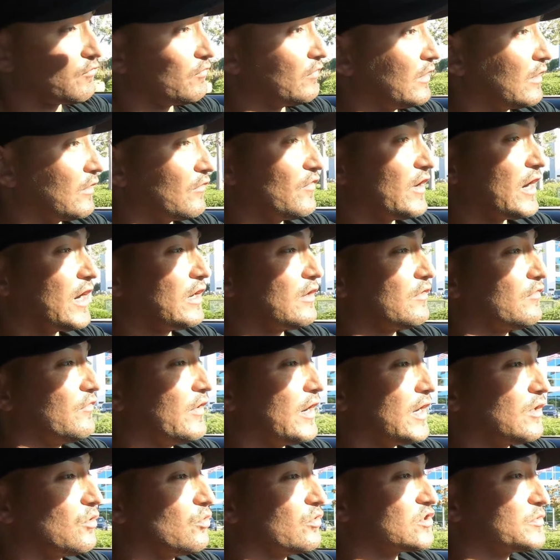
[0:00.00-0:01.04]

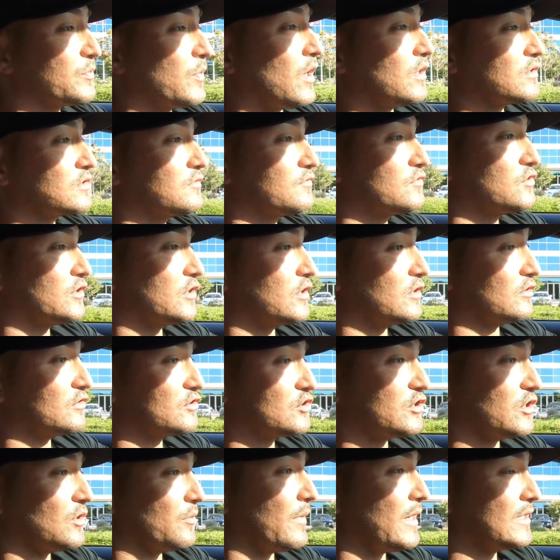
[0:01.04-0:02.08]
very responsive to
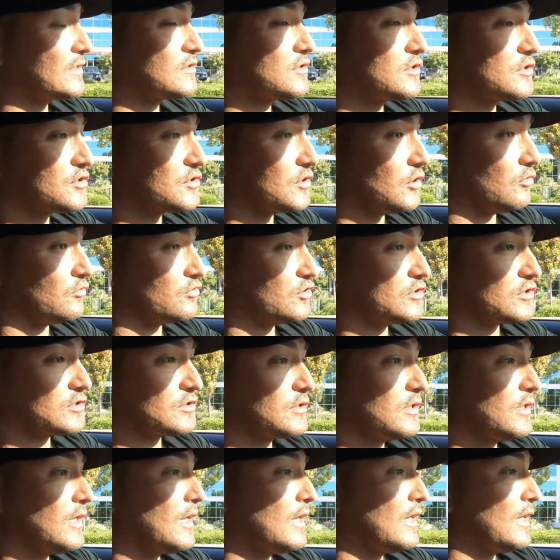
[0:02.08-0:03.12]
your messages. So
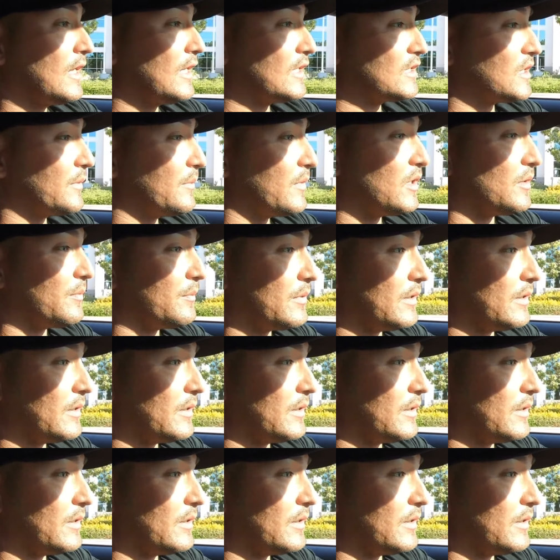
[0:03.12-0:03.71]
just hit them up.